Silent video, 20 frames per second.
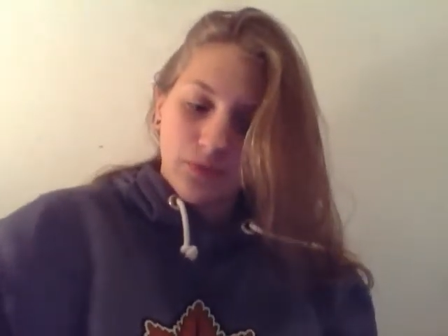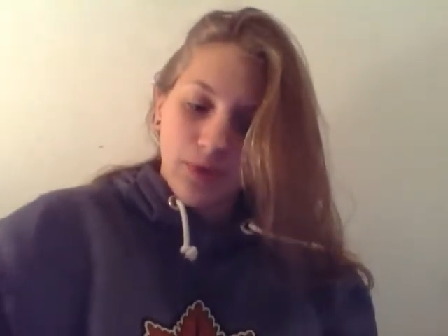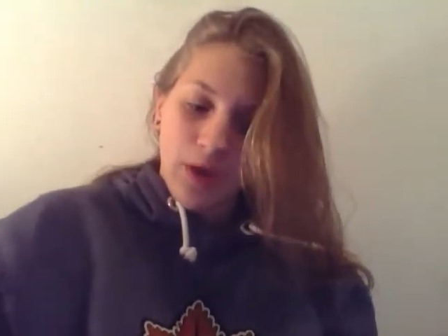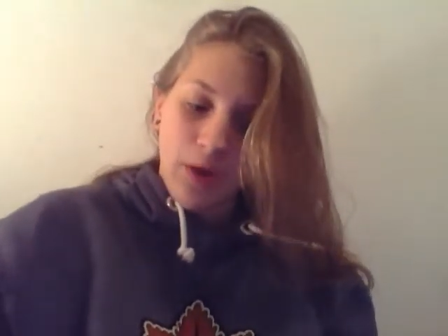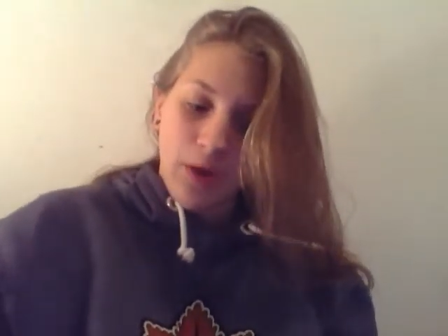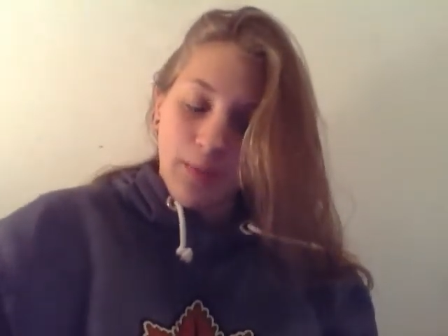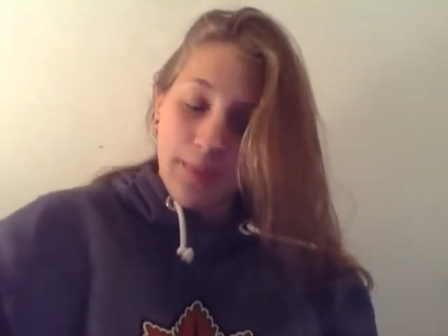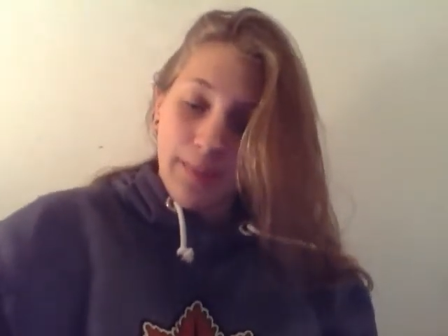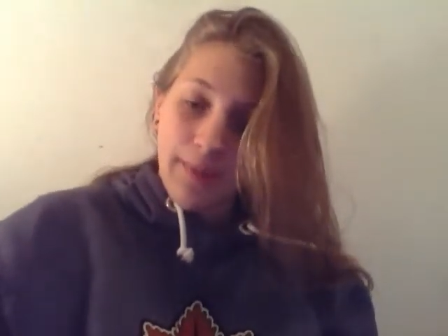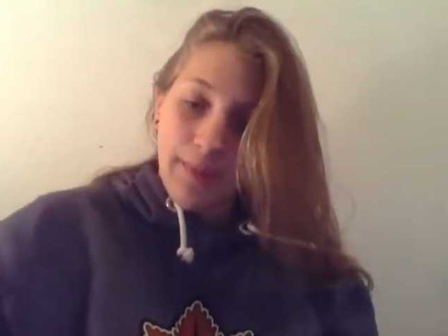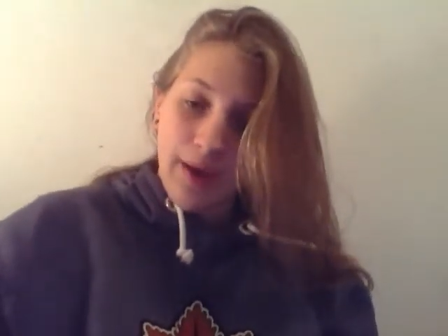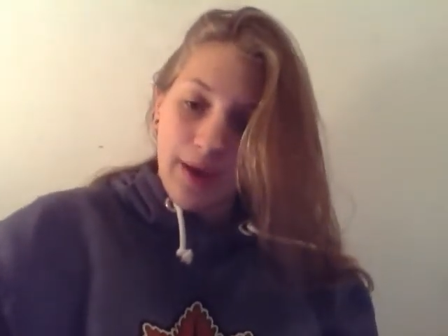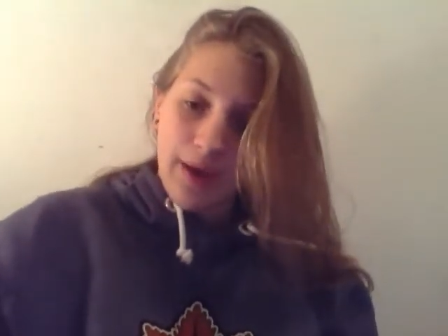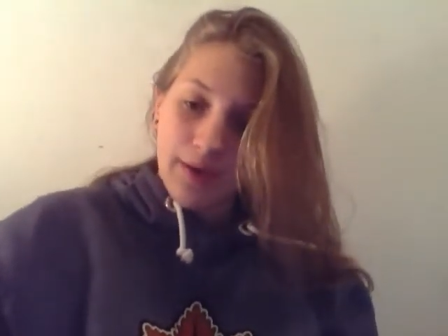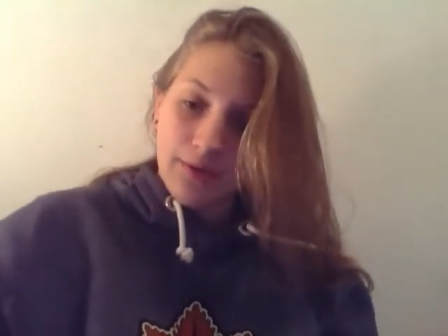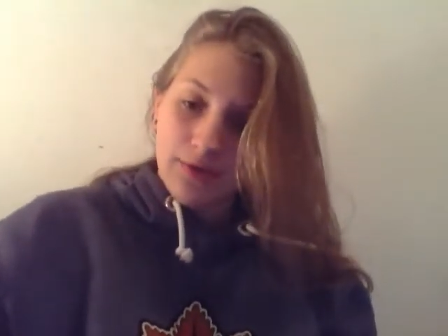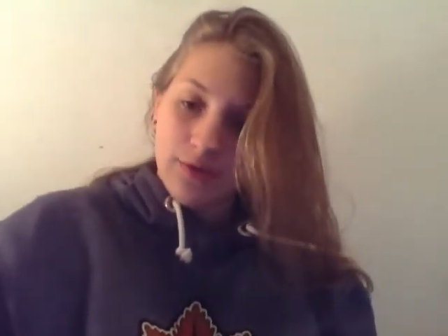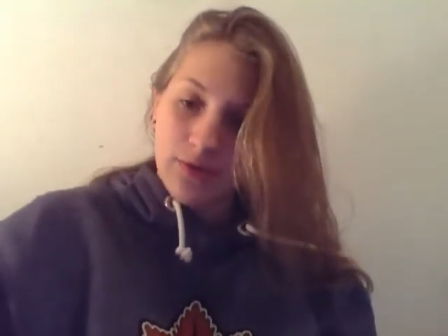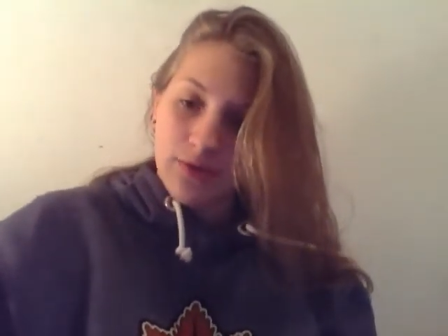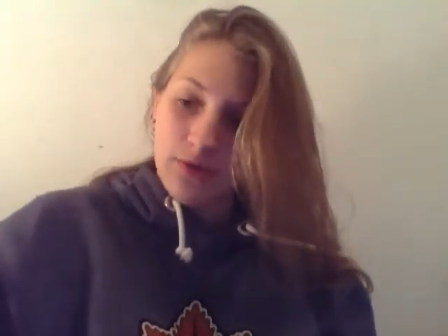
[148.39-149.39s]
helmet
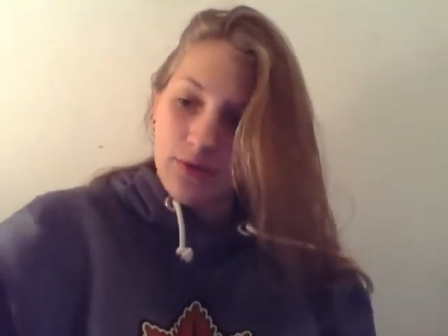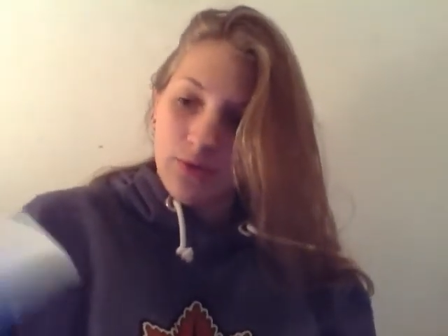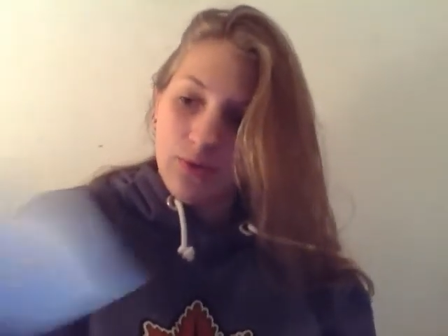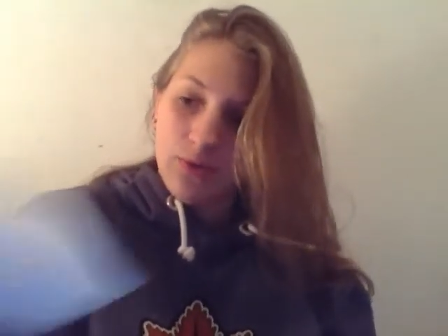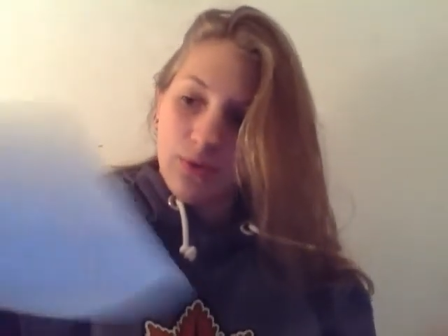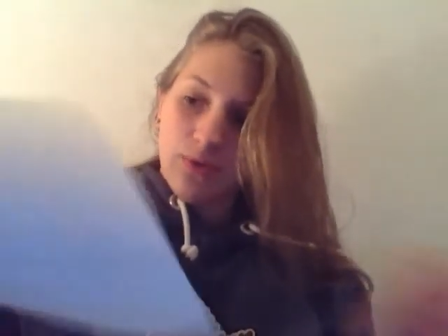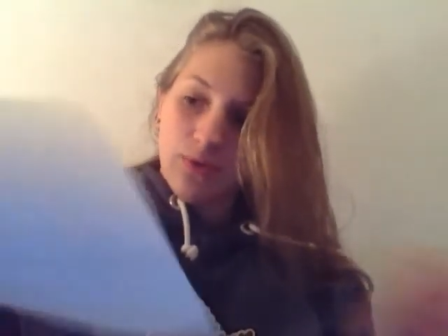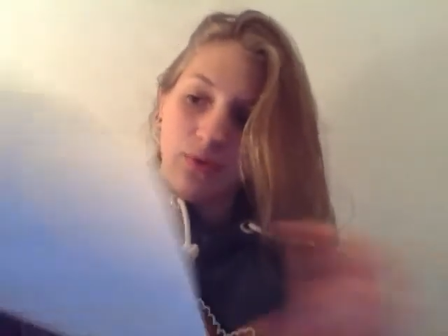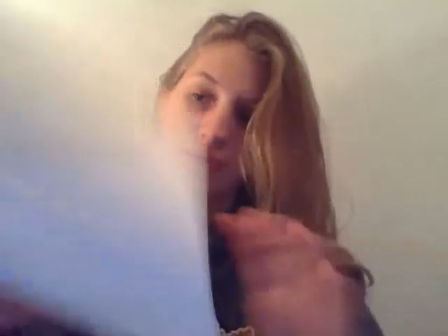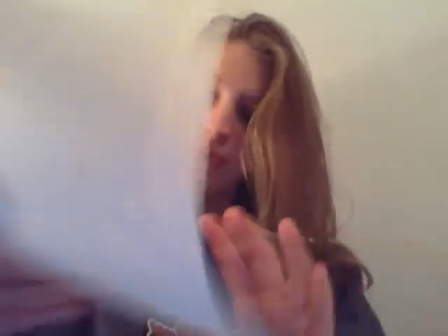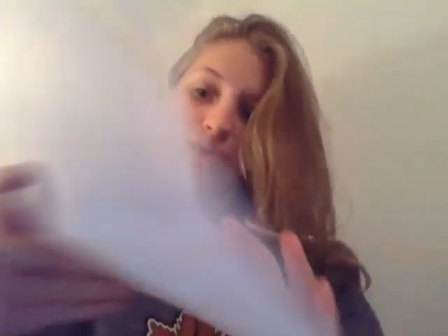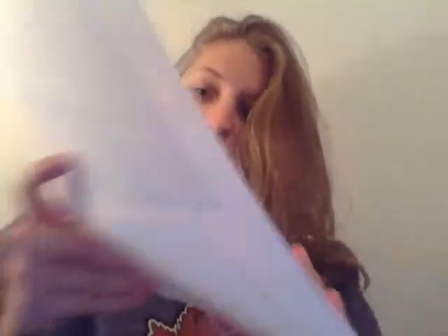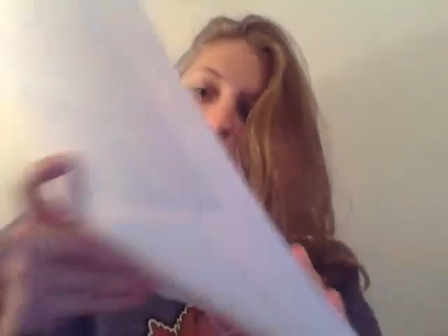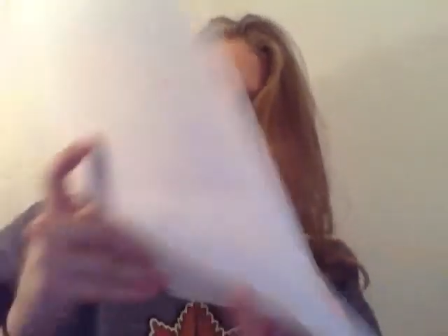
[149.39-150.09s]
mask to